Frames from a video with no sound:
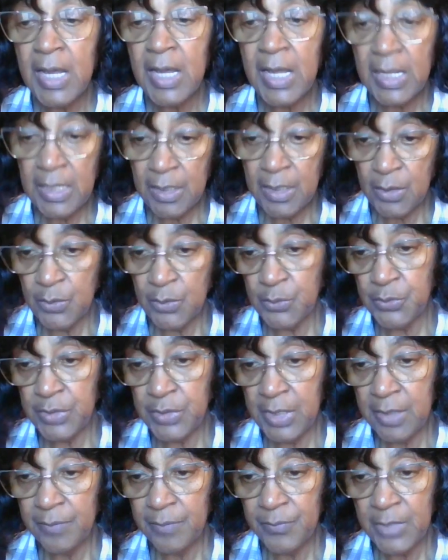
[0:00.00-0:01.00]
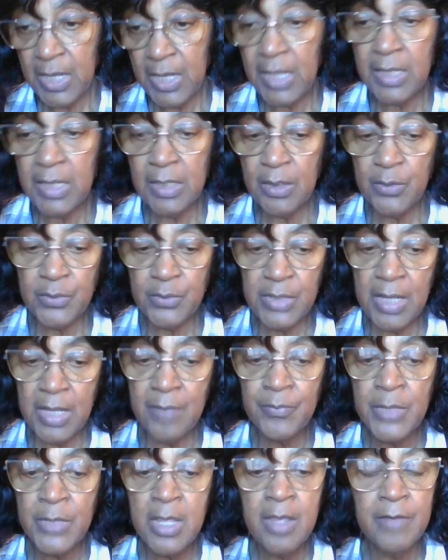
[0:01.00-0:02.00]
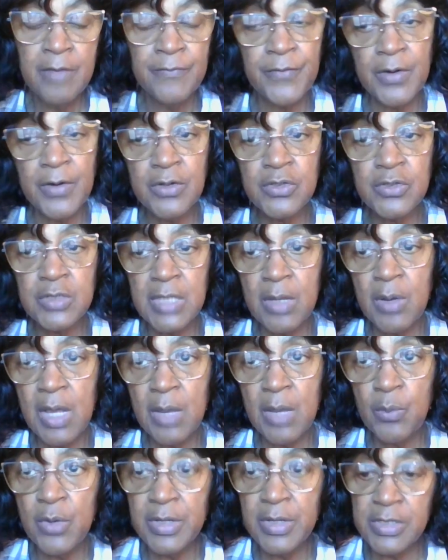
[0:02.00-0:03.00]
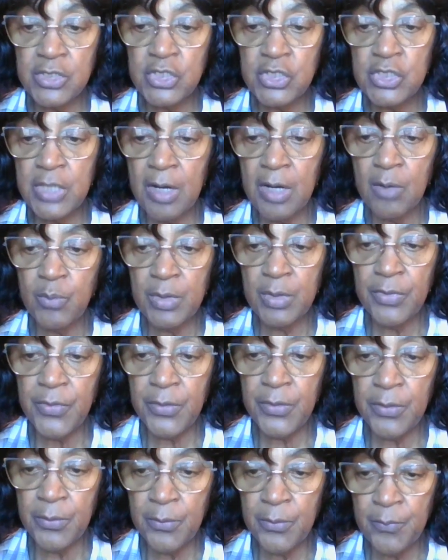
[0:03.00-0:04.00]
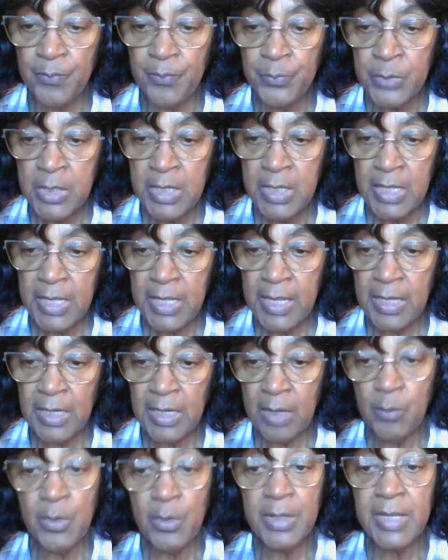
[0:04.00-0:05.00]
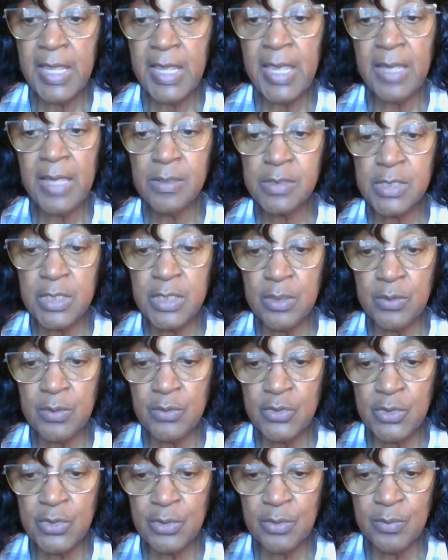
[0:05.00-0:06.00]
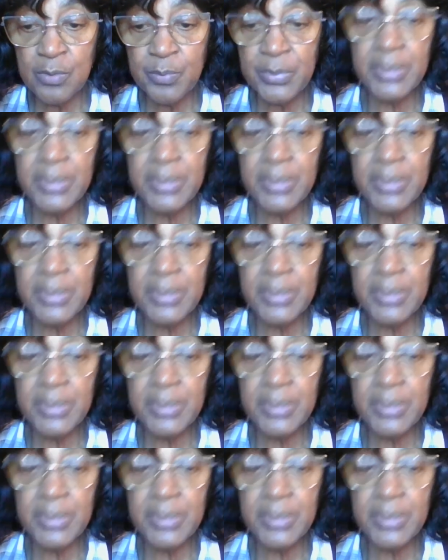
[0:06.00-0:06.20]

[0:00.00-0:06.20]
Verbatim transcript: Hallelujah. Hallelujah. First, I want to share with you and I want to ask you to